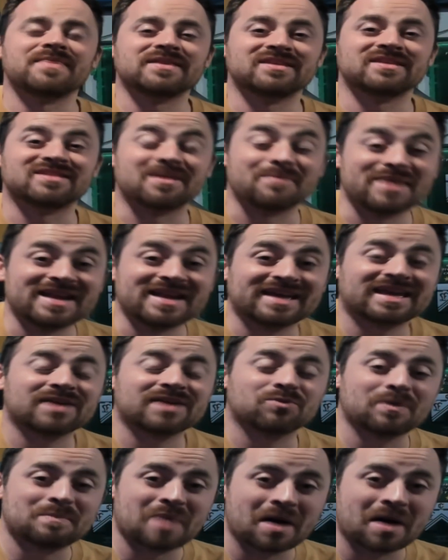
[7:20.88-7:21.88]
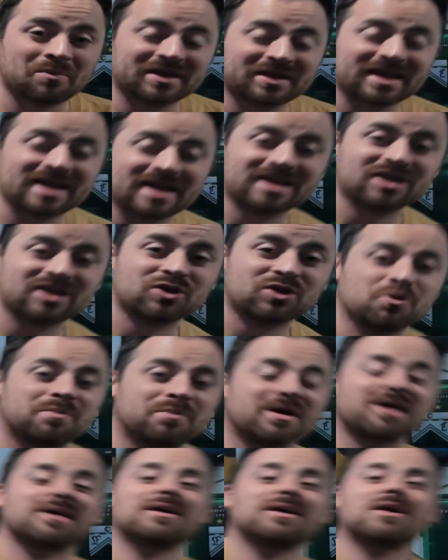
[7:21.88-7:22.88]
the Dominican Republic and
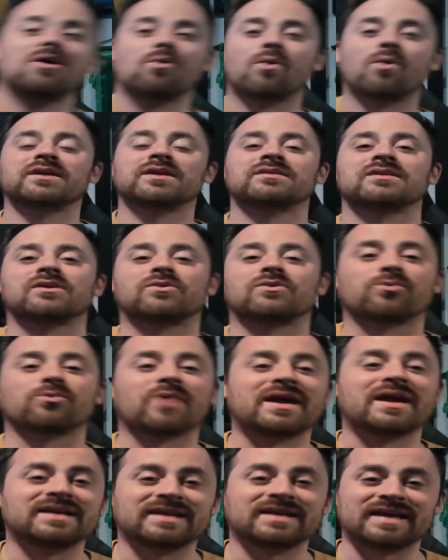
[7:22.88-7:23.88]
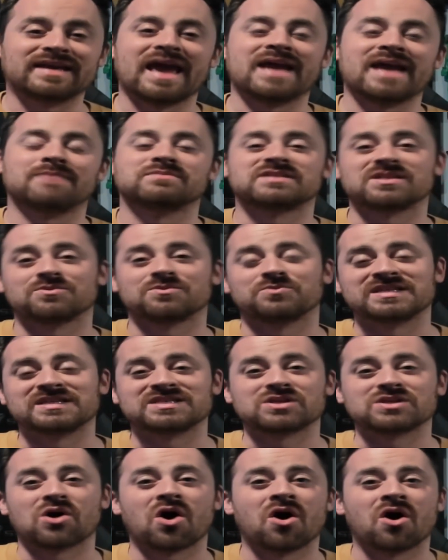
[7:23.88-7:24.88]
Cuba, one of the great games that we
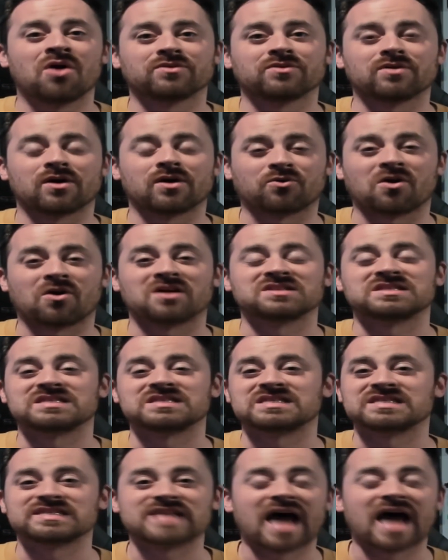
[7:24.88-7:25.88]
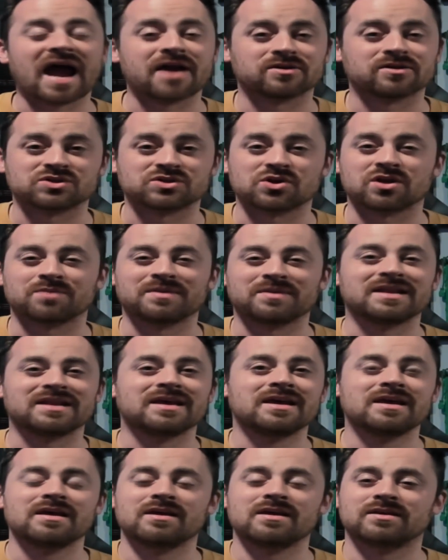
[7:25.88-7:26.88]
saw across this entire tournament.
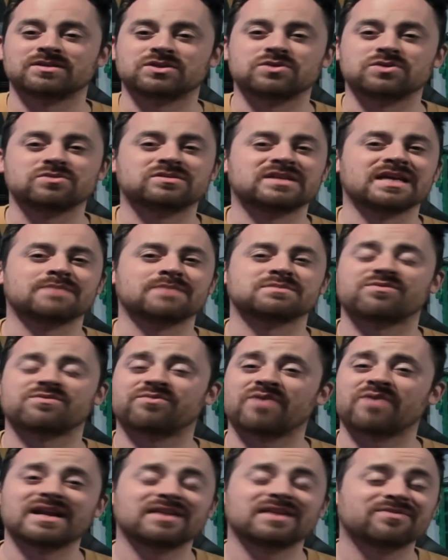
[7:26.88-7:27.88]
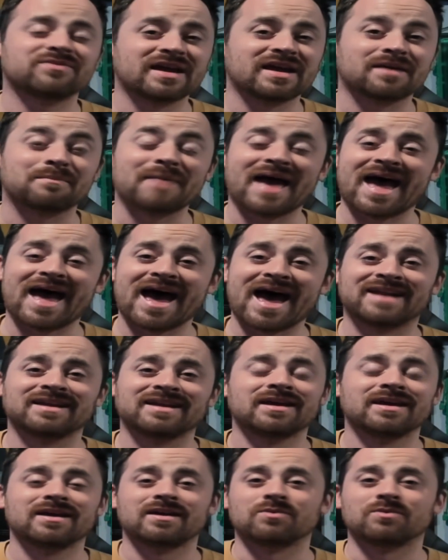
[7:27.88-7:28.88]
Two teams fighting like mad,
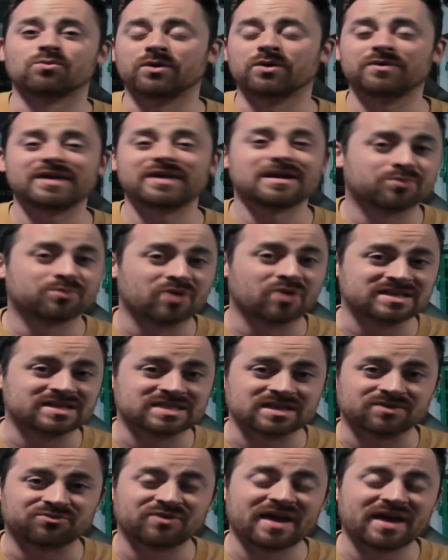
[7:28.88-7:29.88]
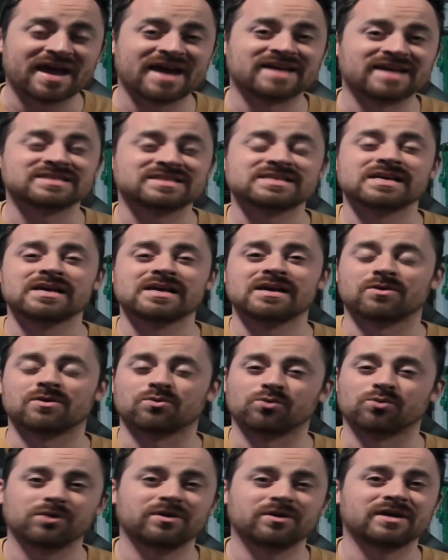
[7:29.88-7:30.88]
really impressing fans.
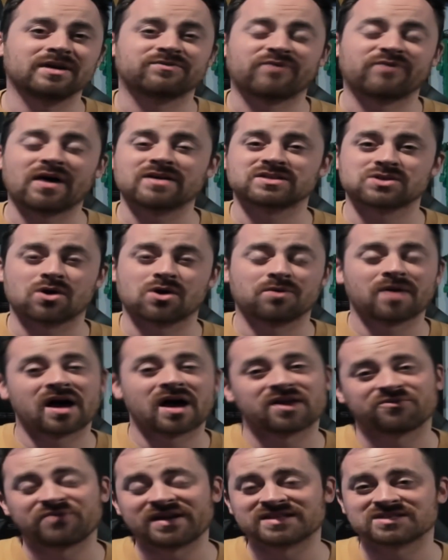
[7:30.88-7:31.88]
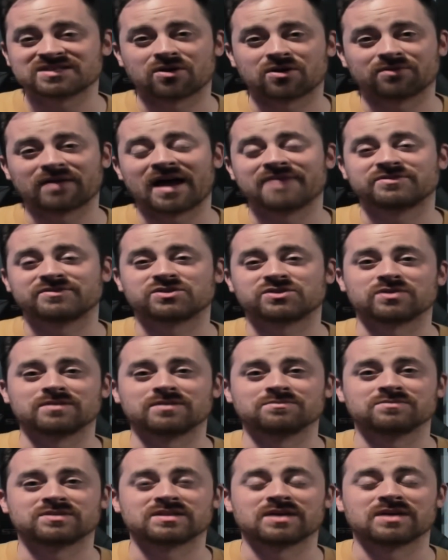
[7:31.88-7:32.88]
Really saw a lot of fans in our live
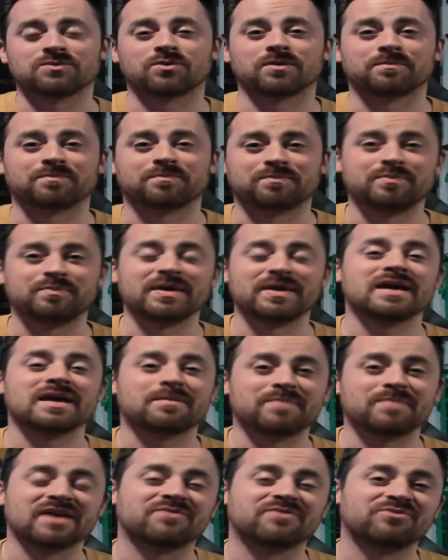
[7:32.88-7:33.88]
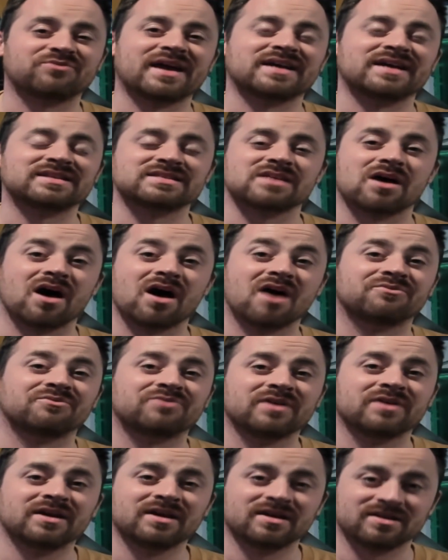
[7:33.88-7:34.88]
streams that were big fans of
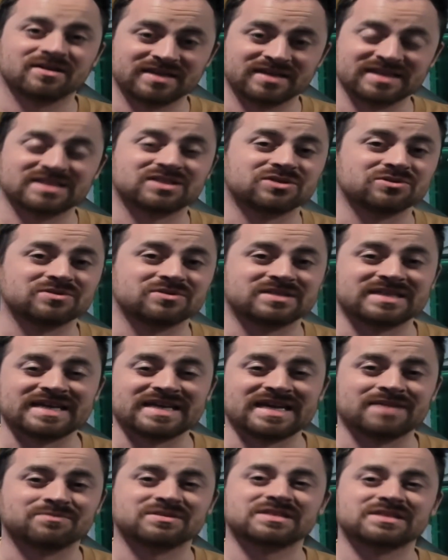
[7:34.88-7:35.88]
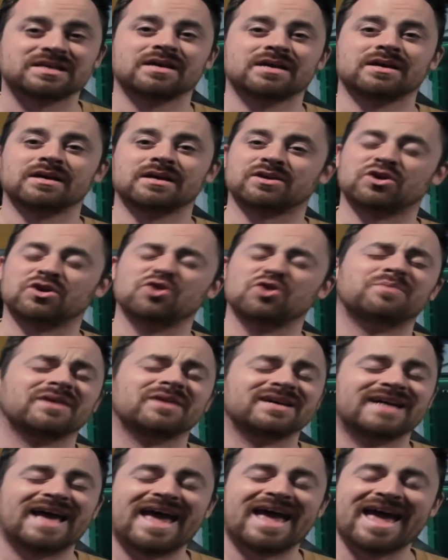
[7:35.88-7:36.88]
these two teams.
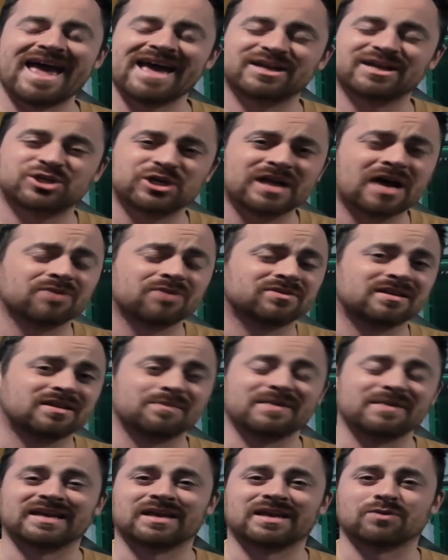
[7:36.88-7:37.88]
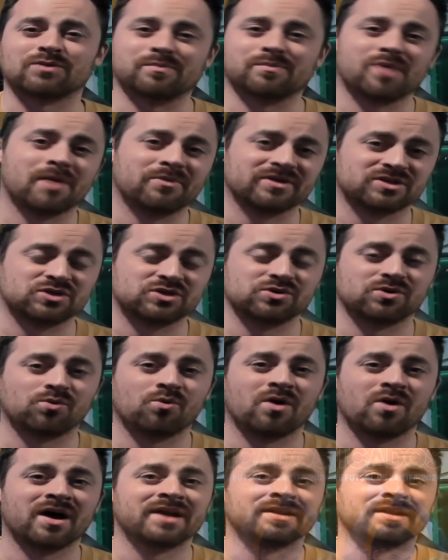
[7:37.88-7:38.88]
Cuba edging out the Dominican Republic
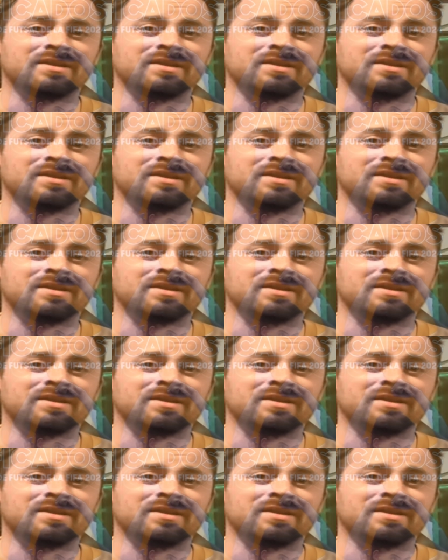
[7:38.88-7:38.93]
2-1